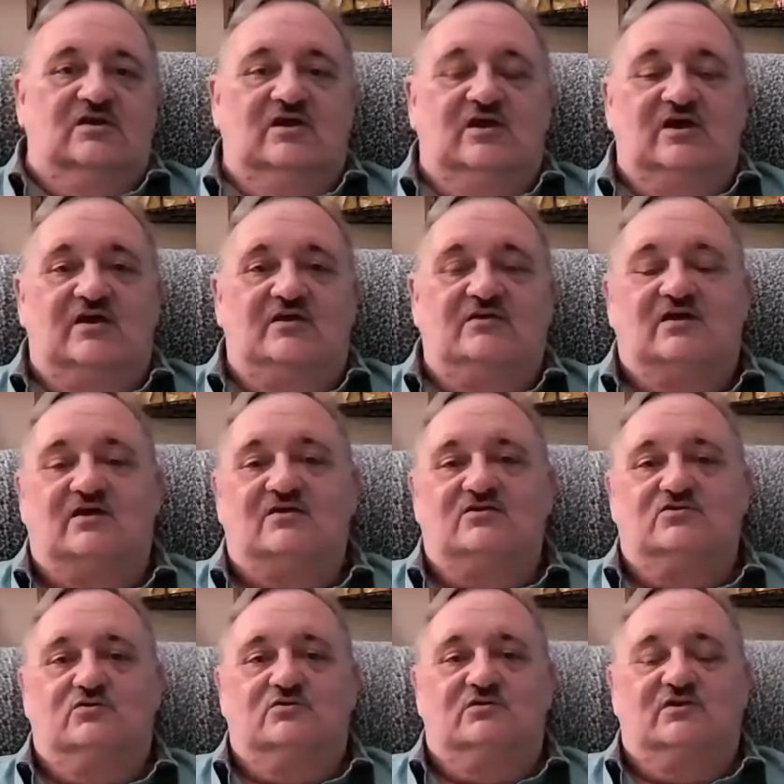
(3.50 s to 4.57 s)
Hi, how you
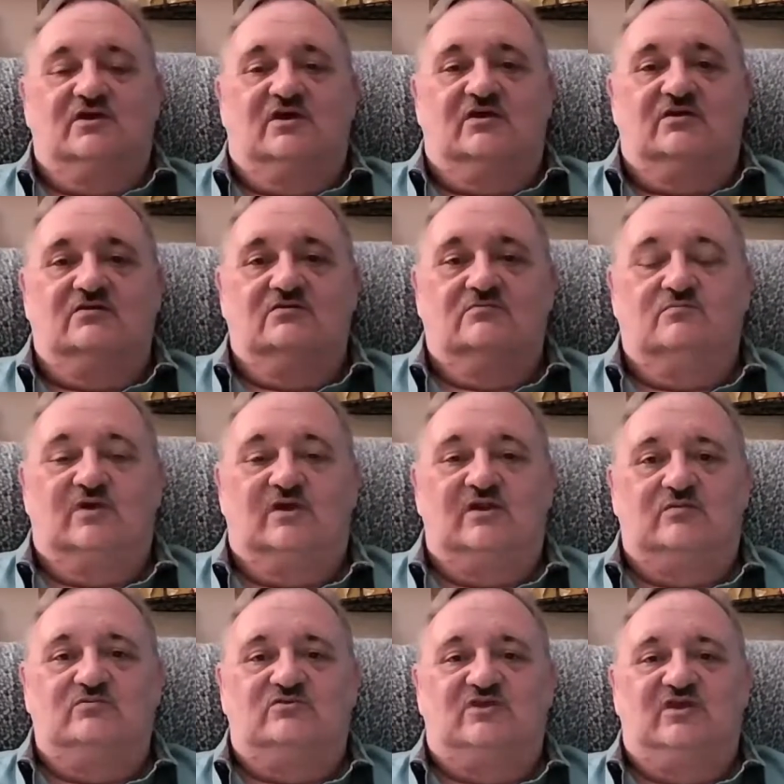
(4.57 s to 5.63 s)
doing today? My name
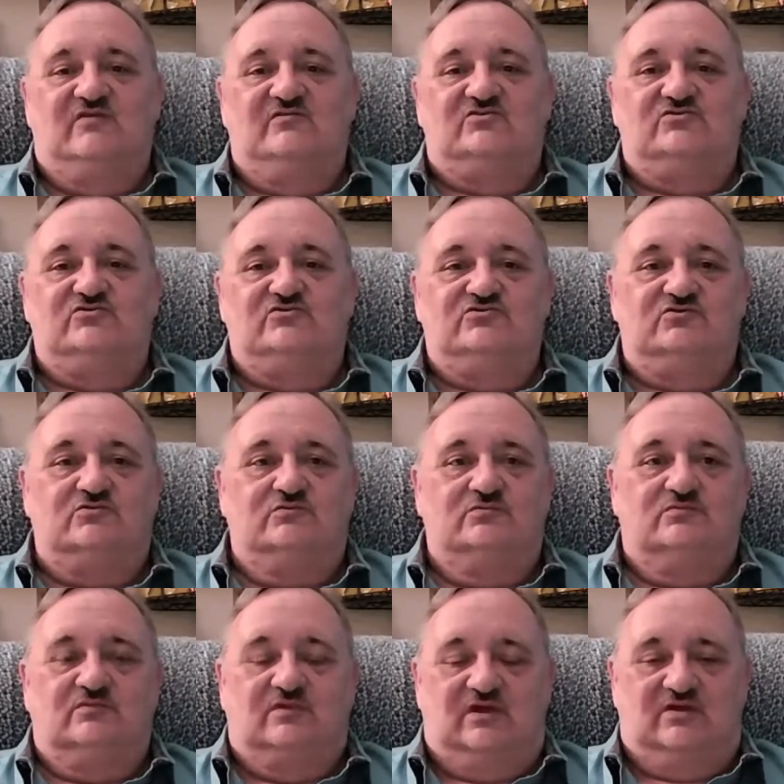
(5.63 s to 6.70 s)
is David Schuster,
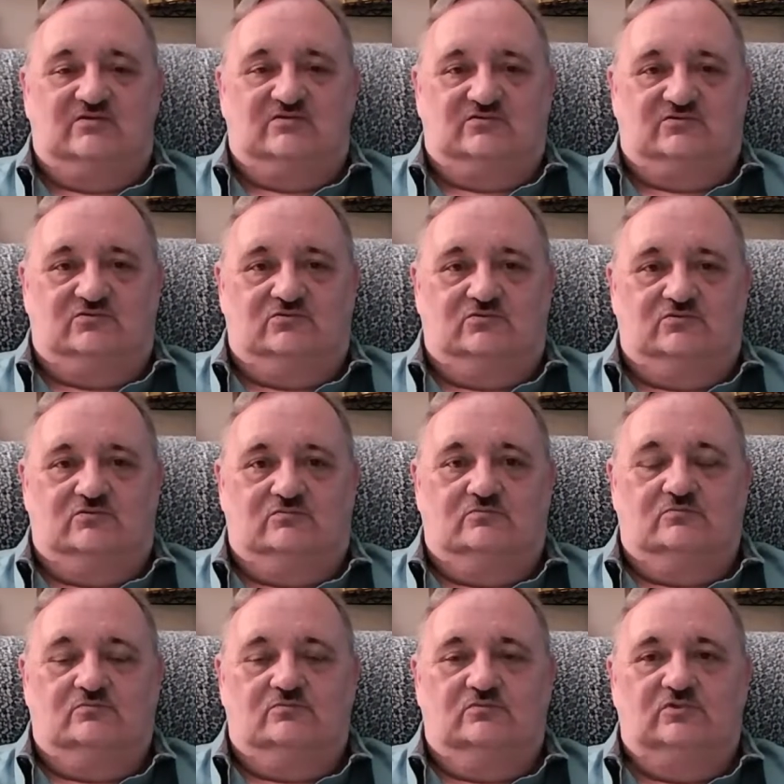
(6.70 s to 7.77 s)
as you
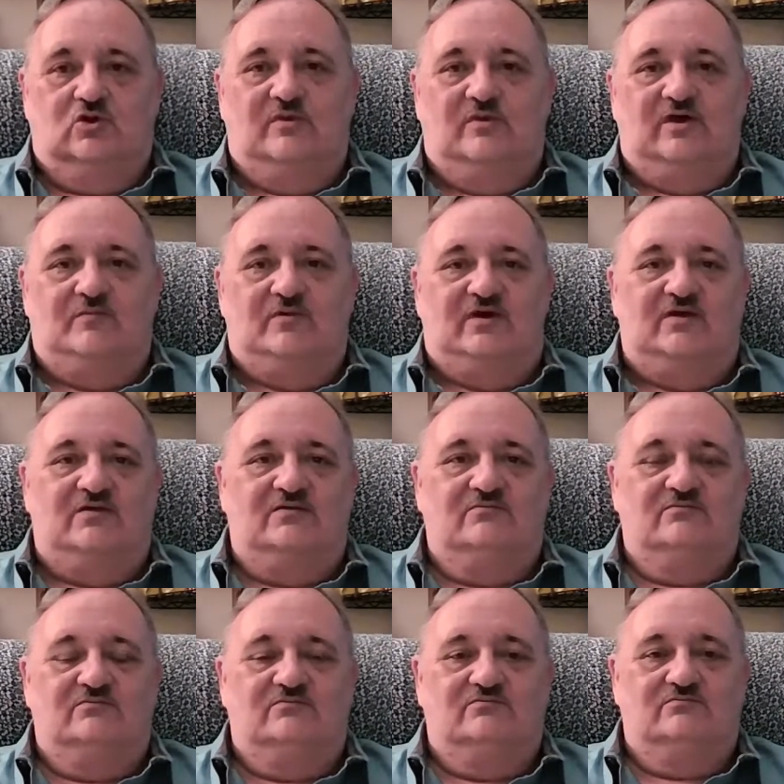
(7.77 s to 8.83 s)
know my
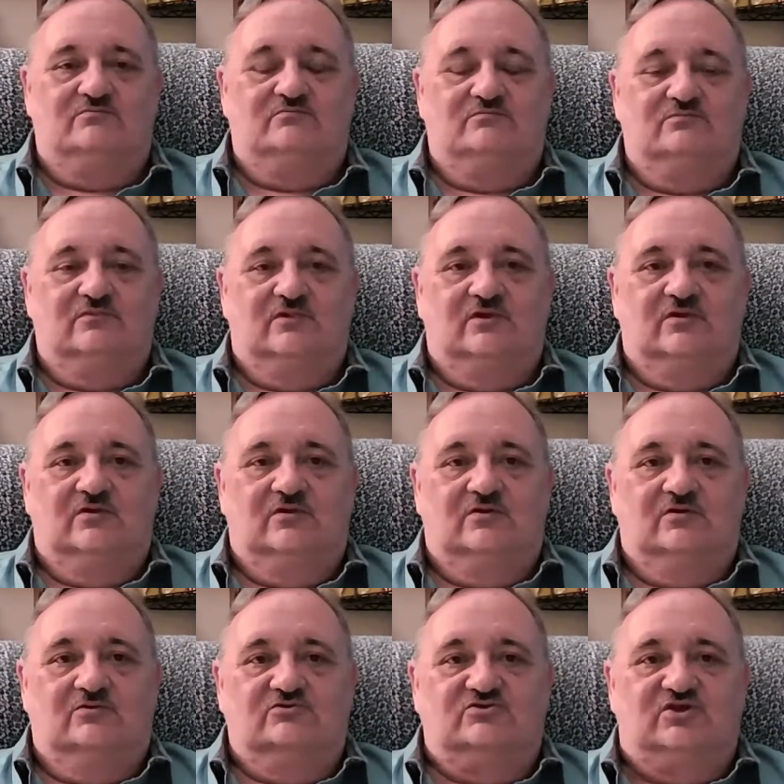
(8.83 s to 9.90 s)

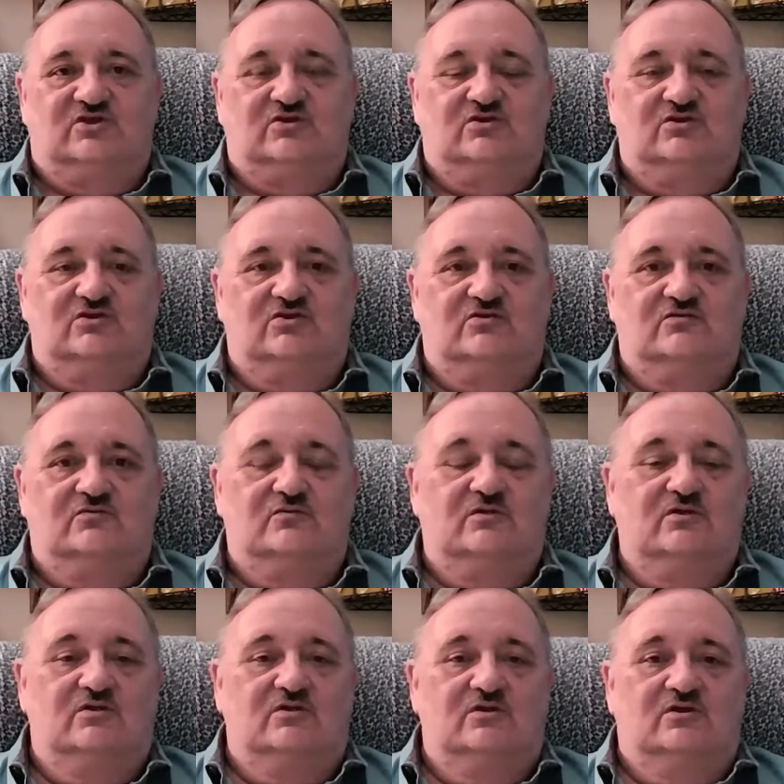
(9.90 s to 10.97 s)
channel here.
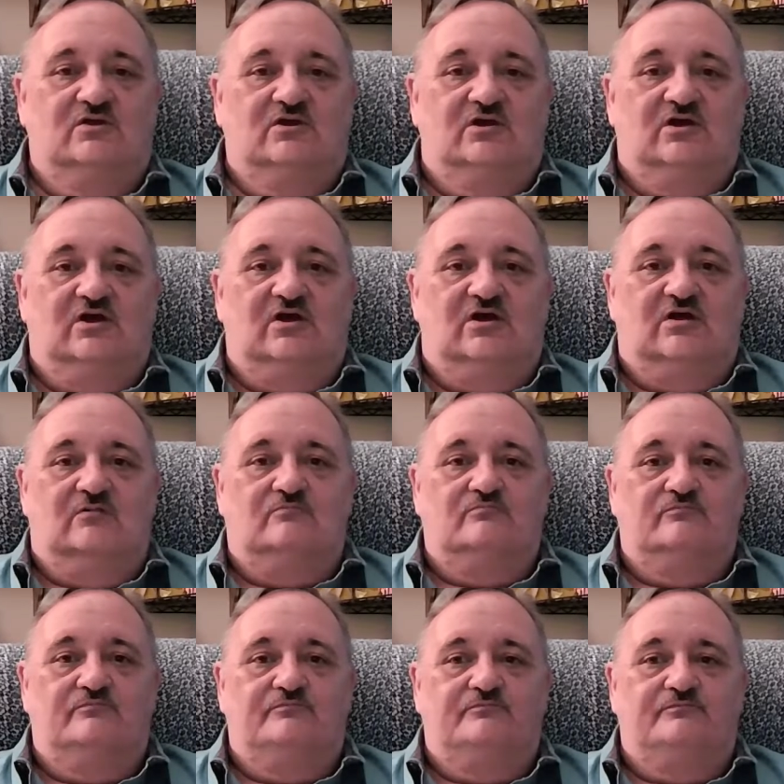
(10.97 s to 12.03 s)
Um,
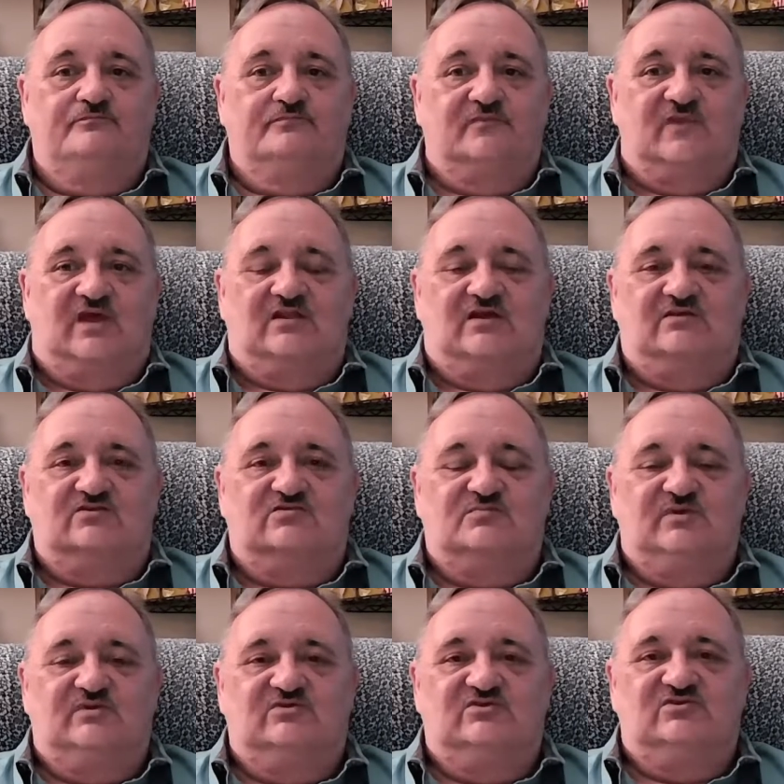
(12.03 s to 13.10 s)
I'd like to
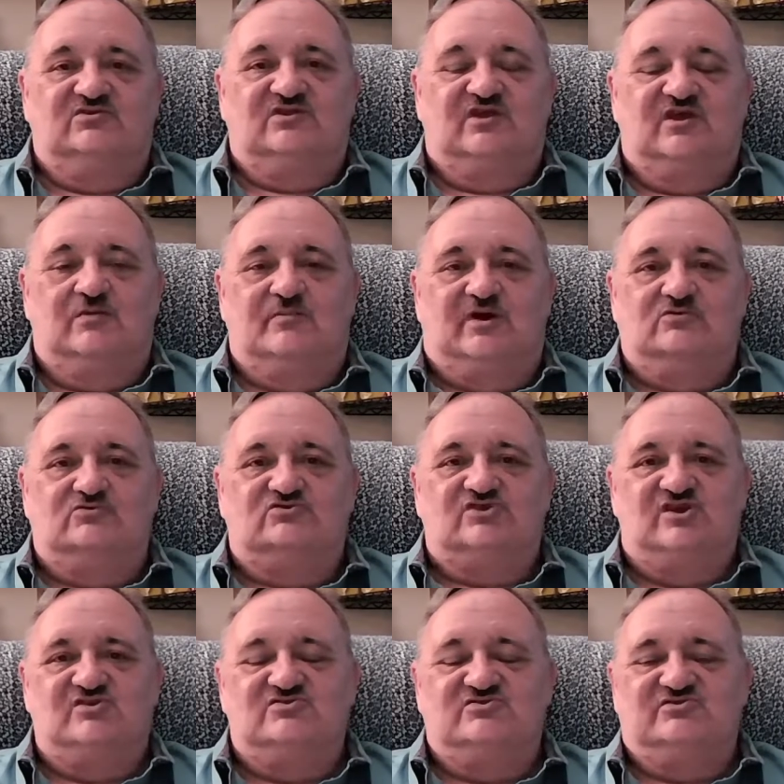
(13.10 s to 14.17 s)
speak to you today about
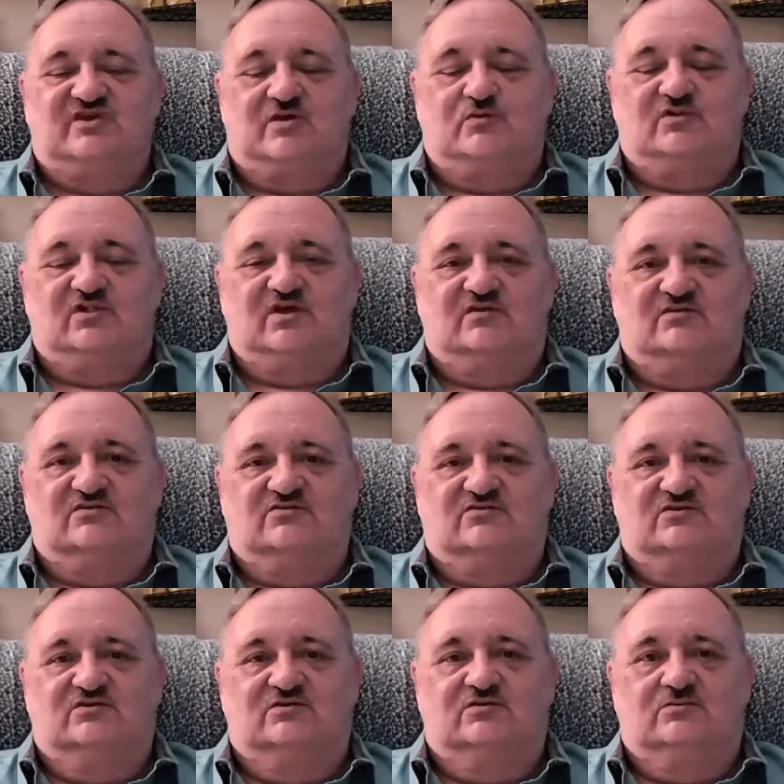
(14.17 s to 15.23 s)
changes I would like to
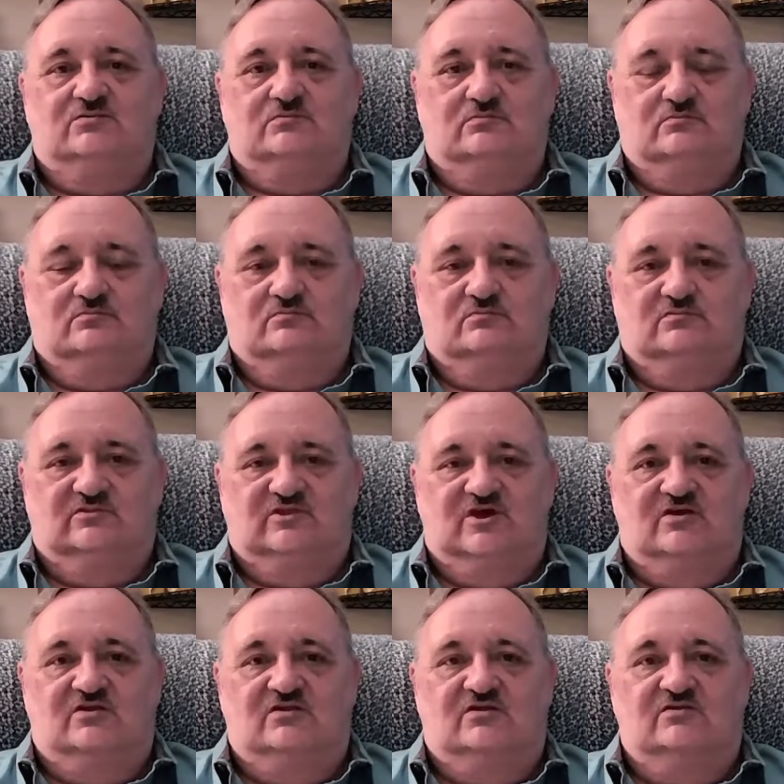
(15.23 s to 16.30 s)
see
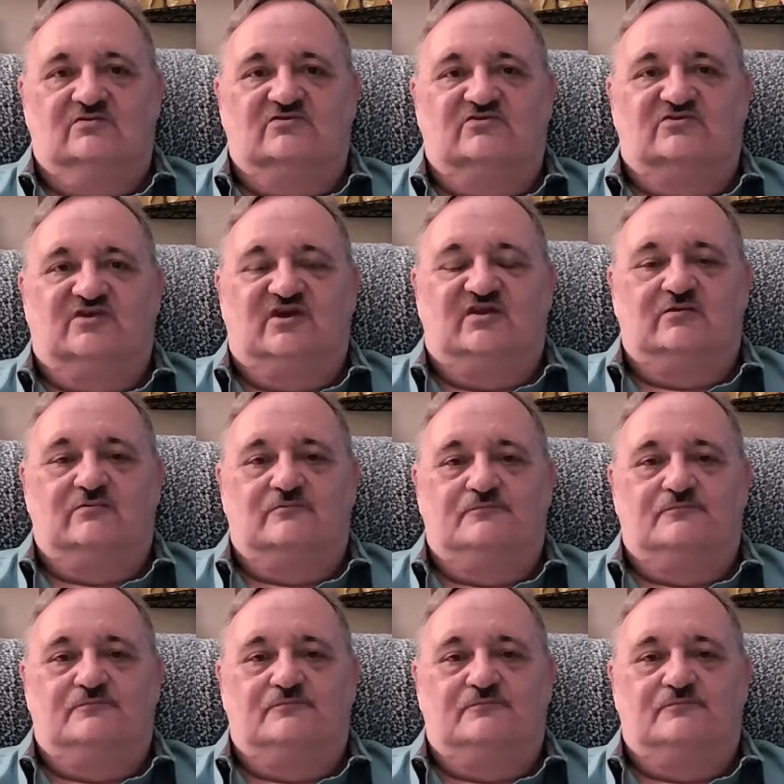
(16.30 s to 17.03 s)
done in the Senate.